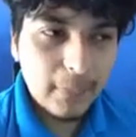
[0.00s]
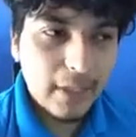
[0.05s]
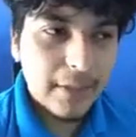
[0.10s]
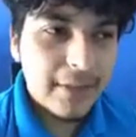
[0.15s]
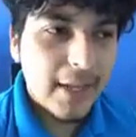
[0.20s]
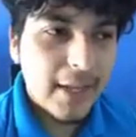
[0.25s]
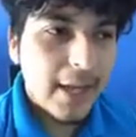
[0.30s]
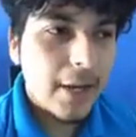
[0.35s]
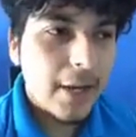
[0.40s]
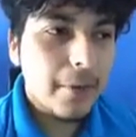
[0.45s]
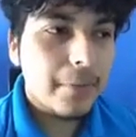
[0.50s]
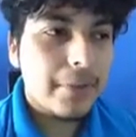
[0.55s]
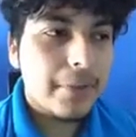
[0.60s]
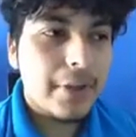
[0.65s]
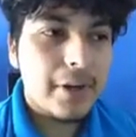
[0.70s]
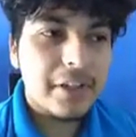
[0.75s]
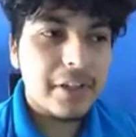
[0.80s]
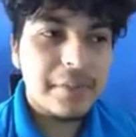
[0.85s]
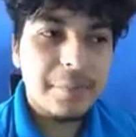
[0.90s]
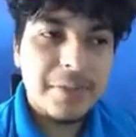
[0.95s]
Now,
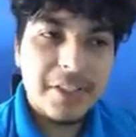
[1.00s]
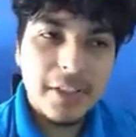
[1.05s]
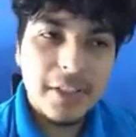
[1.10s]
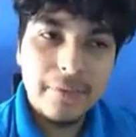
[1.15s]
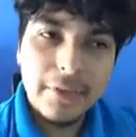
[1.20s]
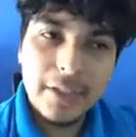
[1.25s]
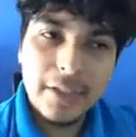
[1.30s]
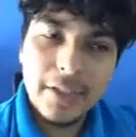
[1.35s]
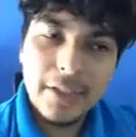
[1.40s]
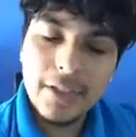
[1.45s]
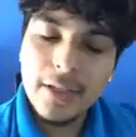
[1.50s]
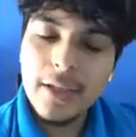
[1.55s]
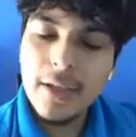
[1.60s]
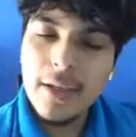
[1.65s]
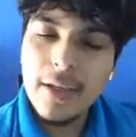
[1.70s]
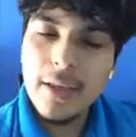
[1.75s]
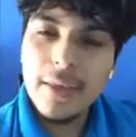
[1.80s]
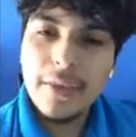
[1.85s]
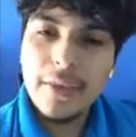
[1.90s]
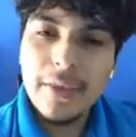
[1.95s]
there are specific
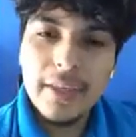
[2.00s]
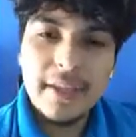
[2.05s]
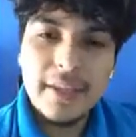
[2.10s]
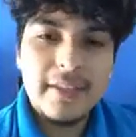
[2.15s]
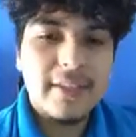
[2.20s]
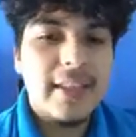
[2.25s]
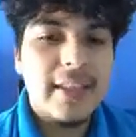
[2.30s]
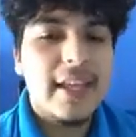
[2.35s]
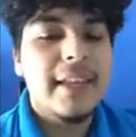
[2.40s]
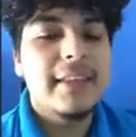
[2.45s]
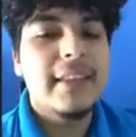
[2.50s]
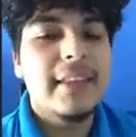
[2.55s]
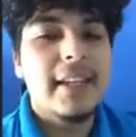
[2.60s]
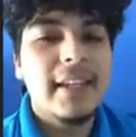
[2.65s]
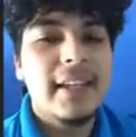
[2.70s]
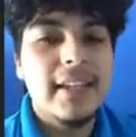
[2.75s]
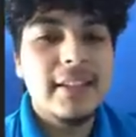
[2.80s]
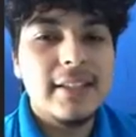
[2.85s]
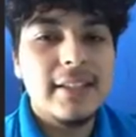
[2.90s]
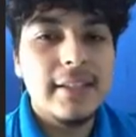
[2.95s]
things that
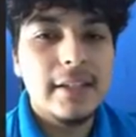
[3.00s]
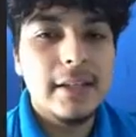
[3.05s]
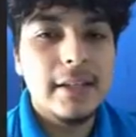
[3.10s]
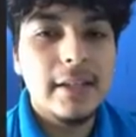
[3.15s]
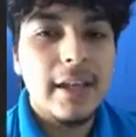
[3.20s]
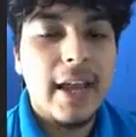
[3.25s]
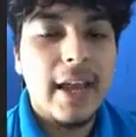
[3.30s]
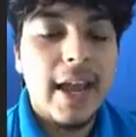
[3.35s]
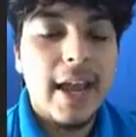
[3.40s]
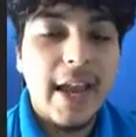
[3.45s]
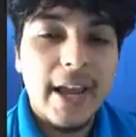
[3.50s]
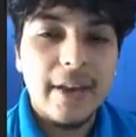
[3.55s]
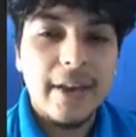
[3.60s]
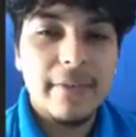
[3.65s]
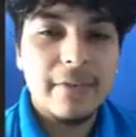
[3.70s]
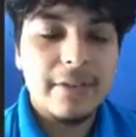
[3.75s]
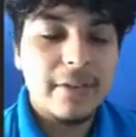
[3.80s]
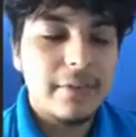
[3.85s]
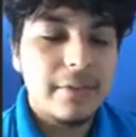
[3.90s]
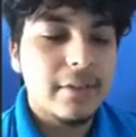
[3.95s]
they need to
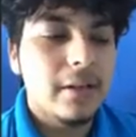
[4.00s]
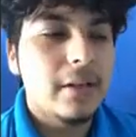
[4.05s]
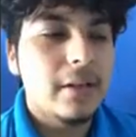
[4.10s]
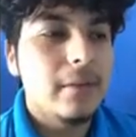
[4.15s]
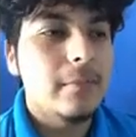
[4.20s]
have, so